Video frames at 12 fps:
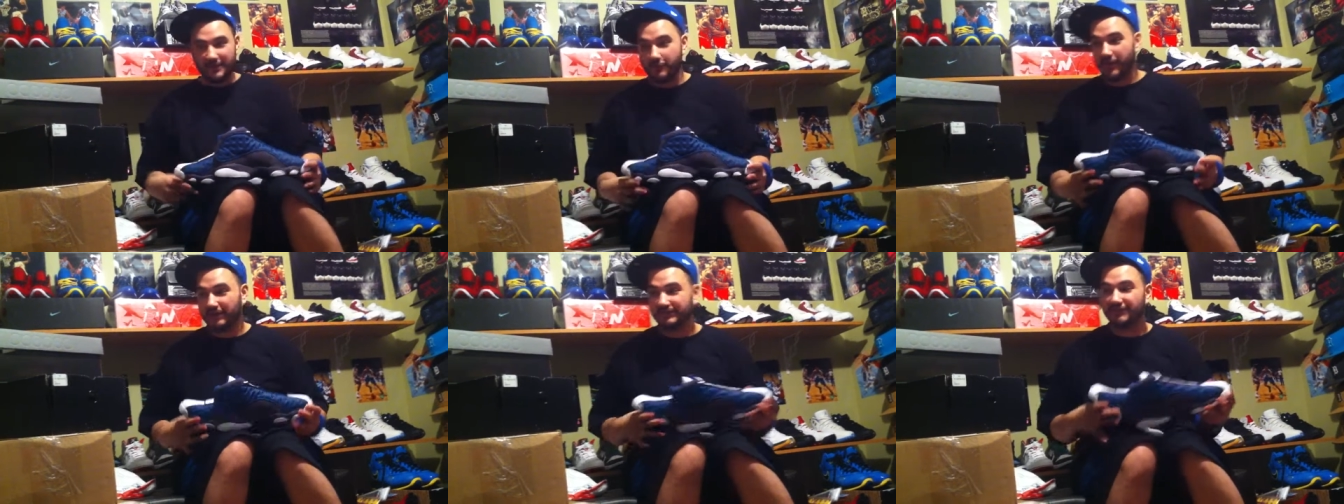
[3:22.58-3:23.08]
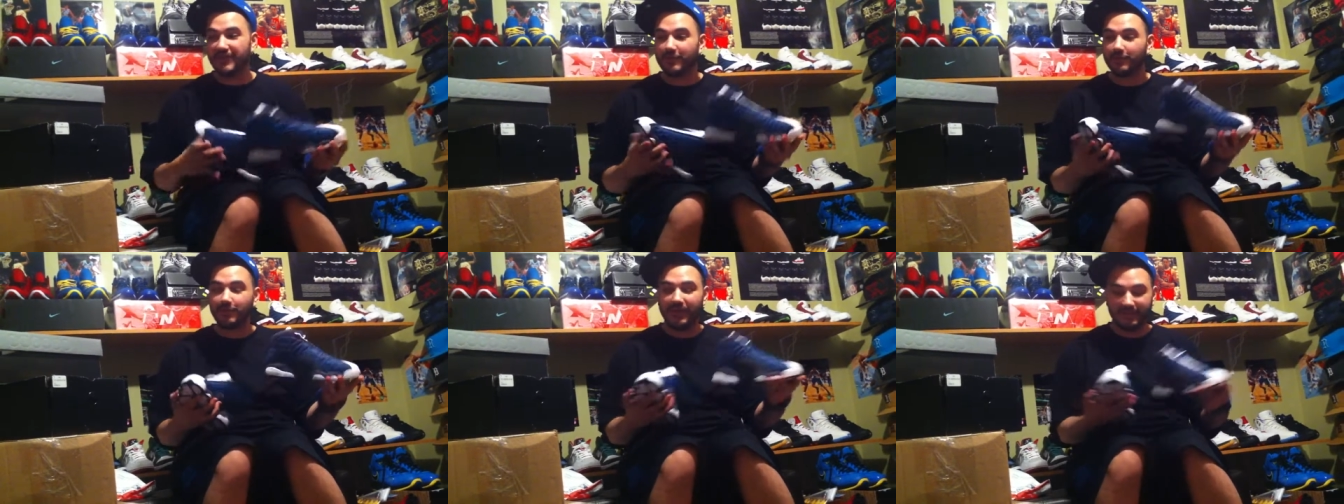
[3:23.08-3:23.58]
want
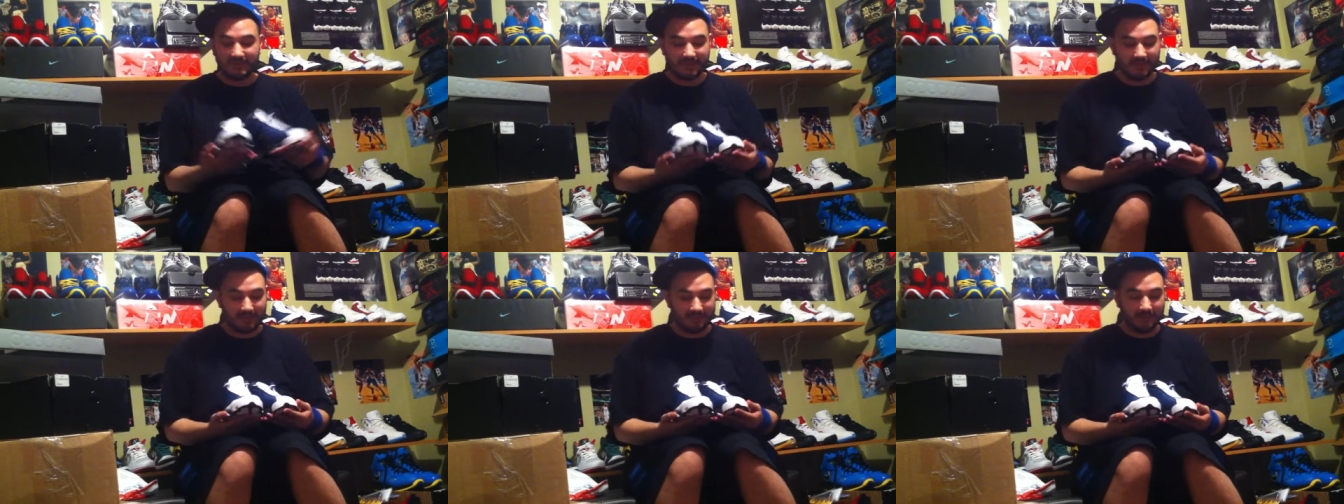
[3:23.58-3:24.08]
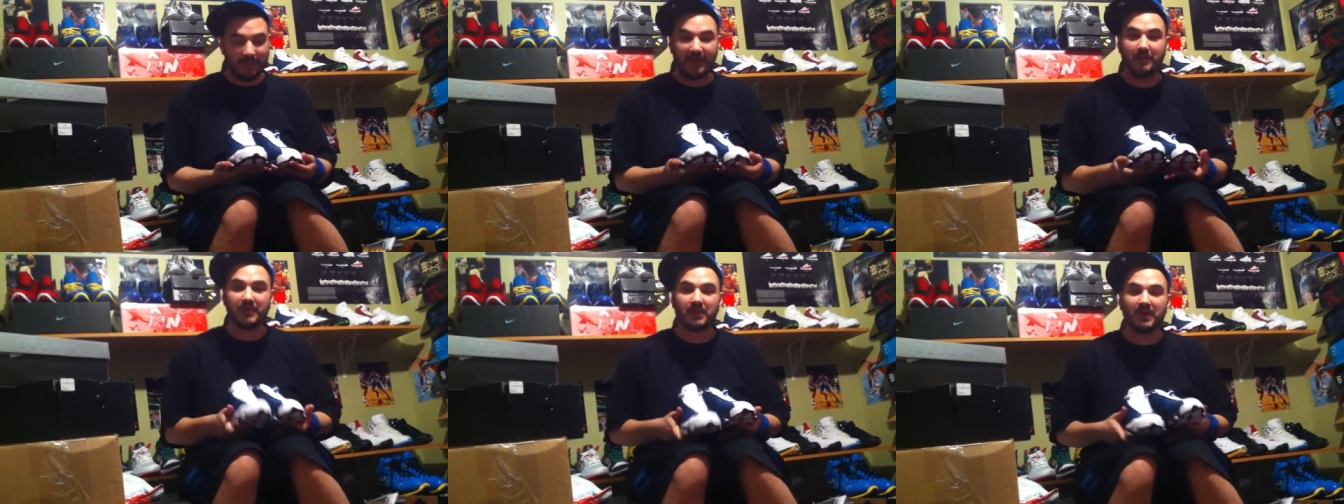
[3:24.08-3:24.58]
fair prices on these, man.
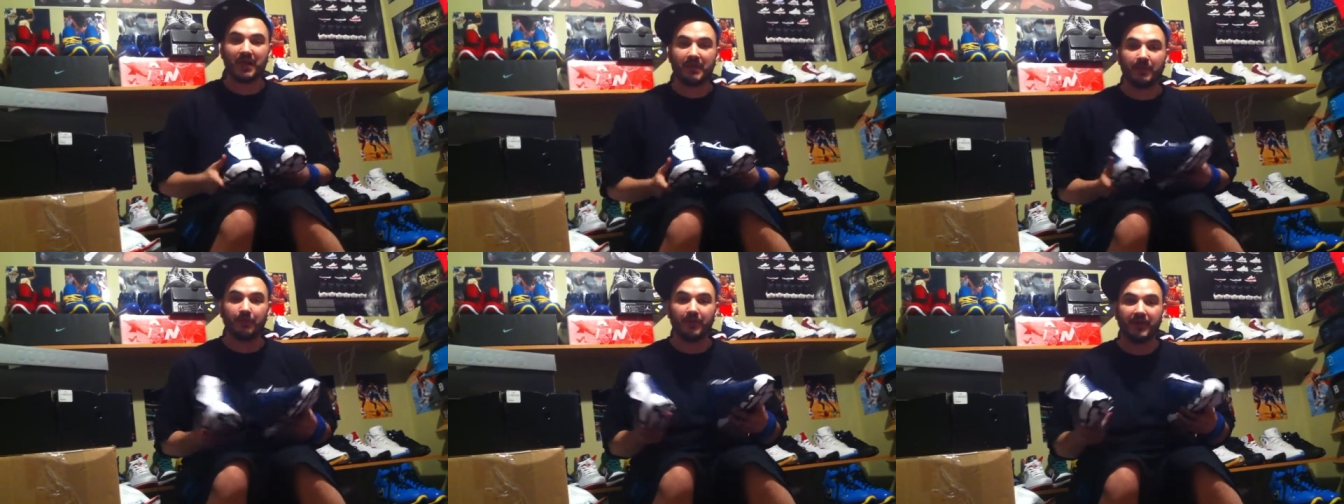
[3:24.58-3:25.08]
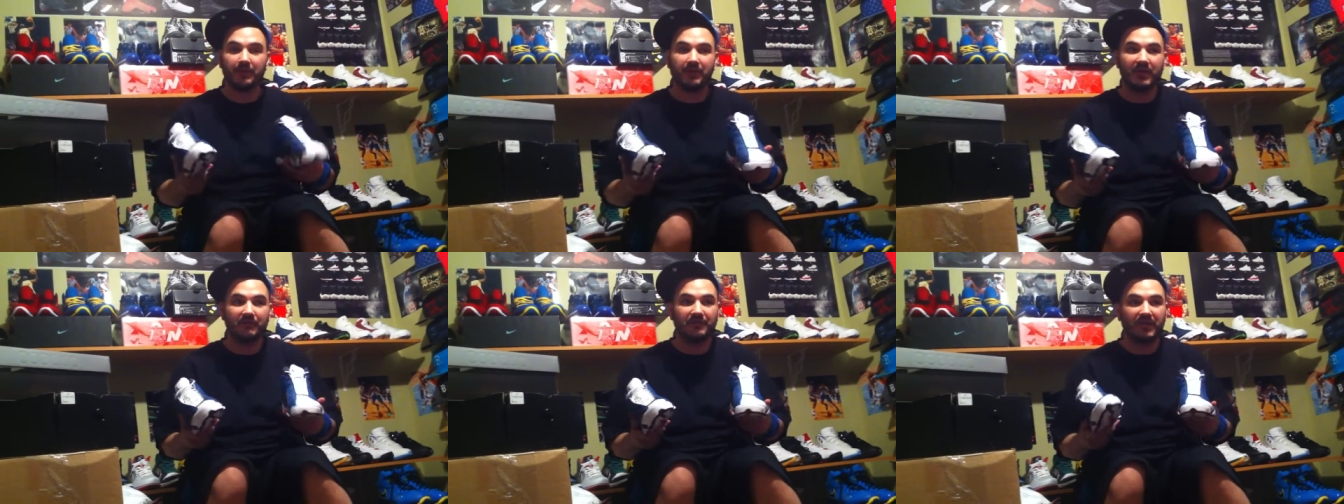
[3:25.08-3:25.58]
Hit me. A lot of people were hitting
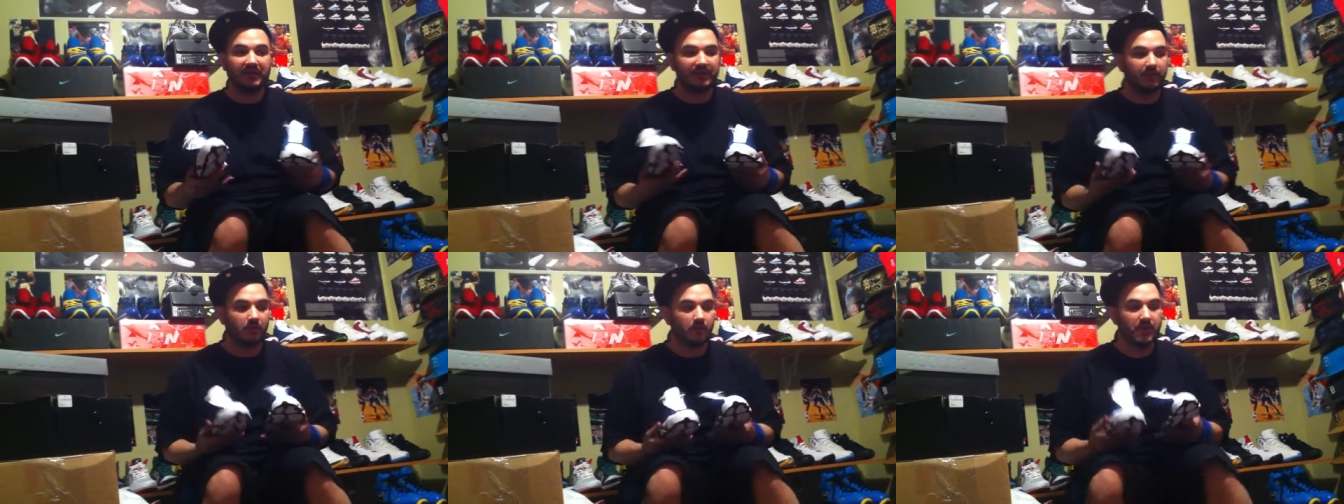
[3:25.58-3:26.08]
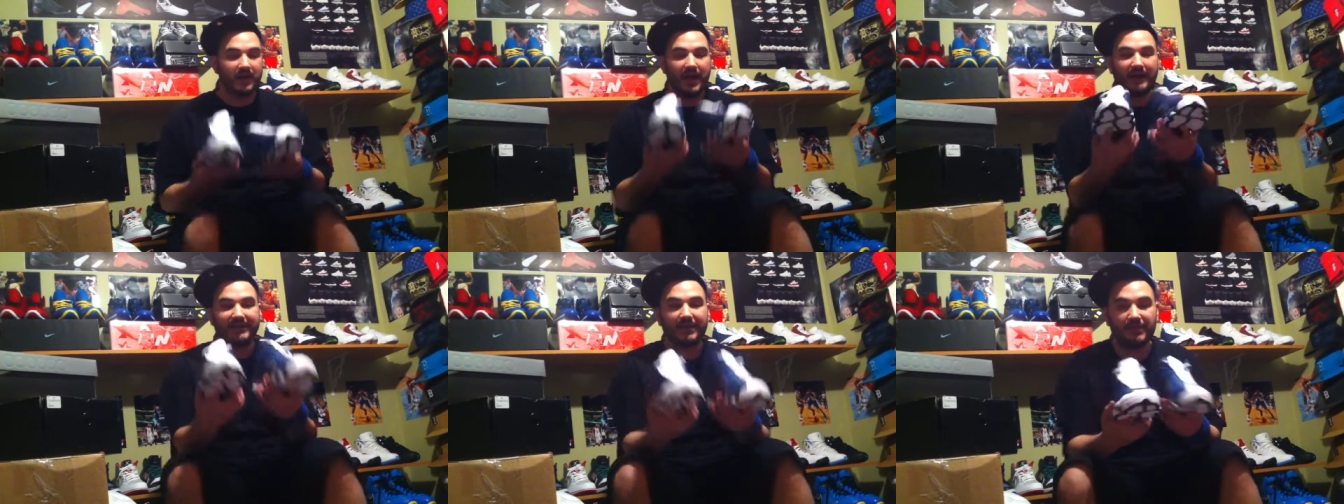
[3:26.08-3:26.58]
me up for these. You know,
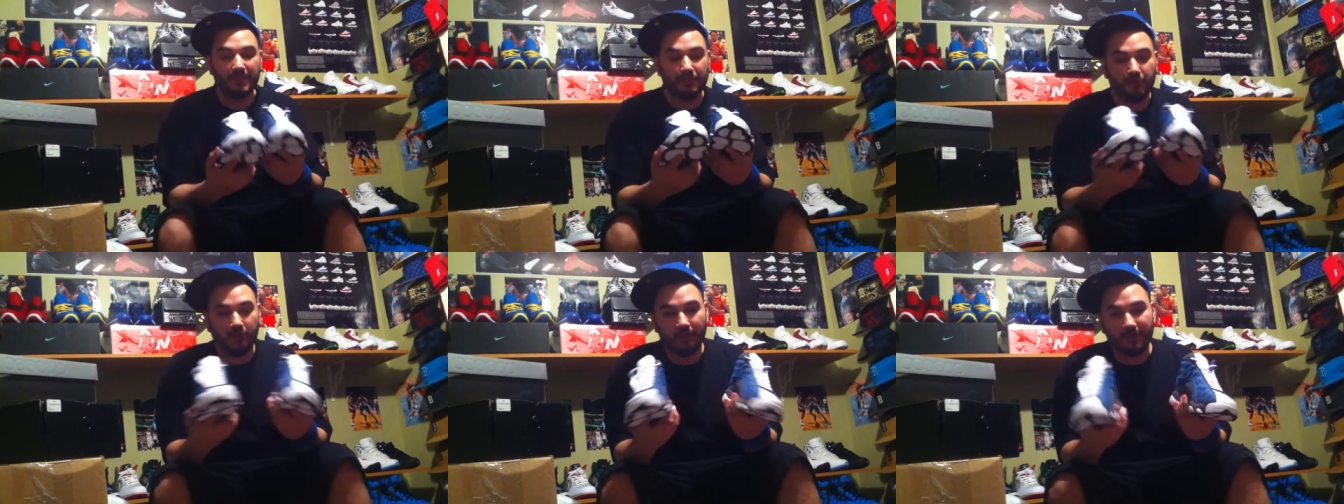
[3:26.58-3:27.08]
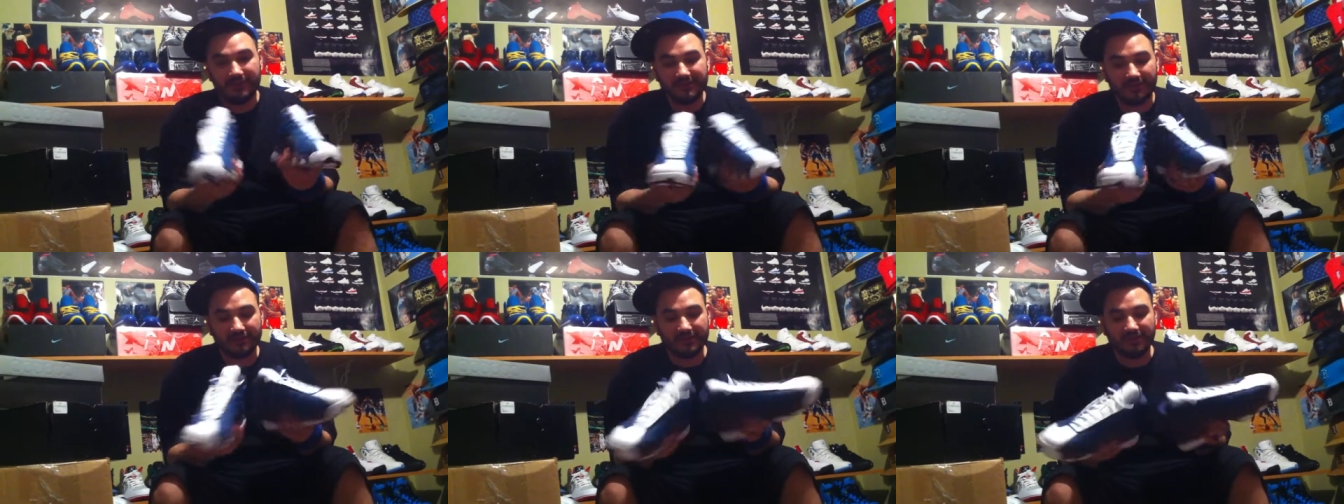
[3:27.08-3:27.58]
I tell people you want me to
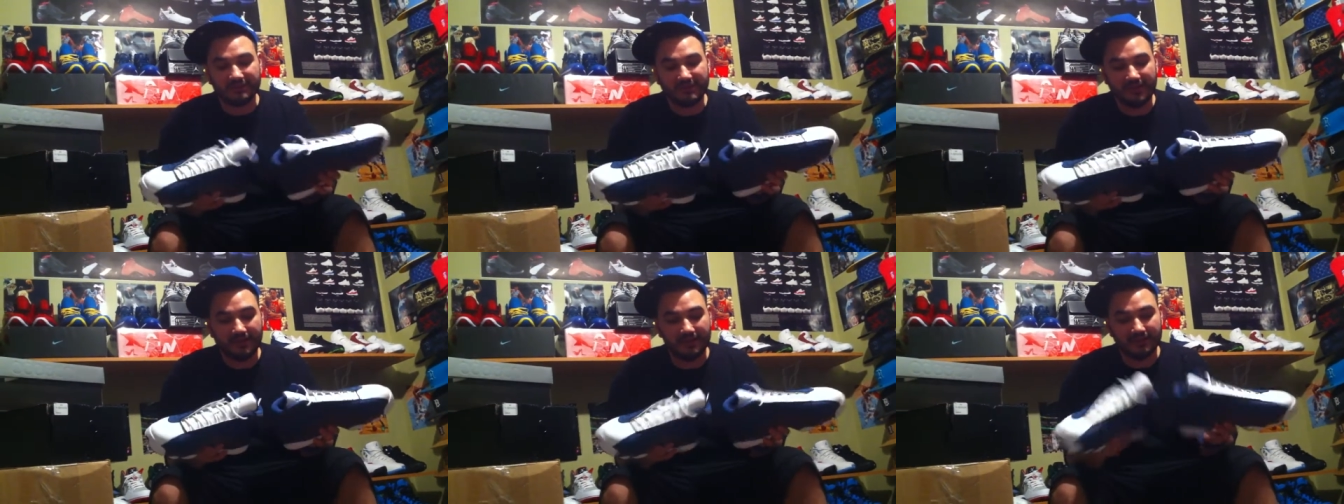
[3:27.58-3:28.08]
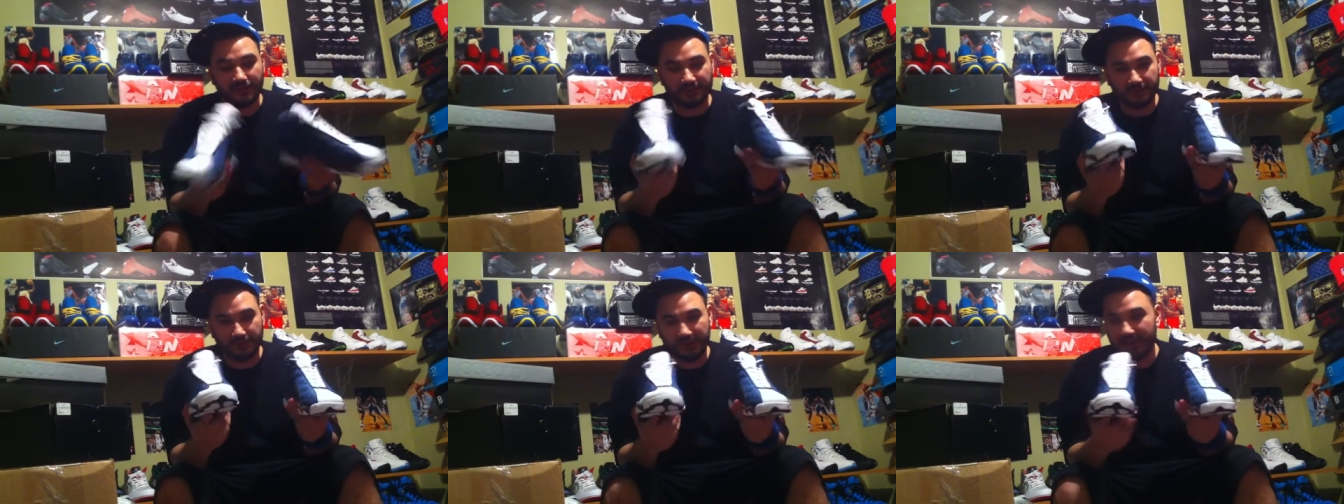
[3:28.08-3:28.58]
sell stuff, send it. So
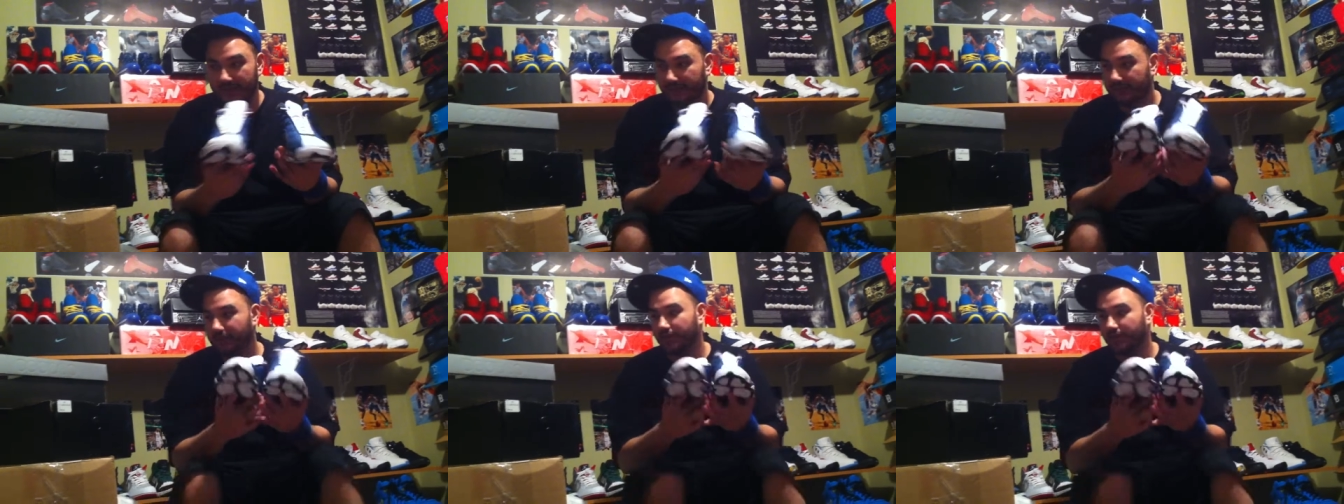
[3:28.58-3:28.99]
that's what he did.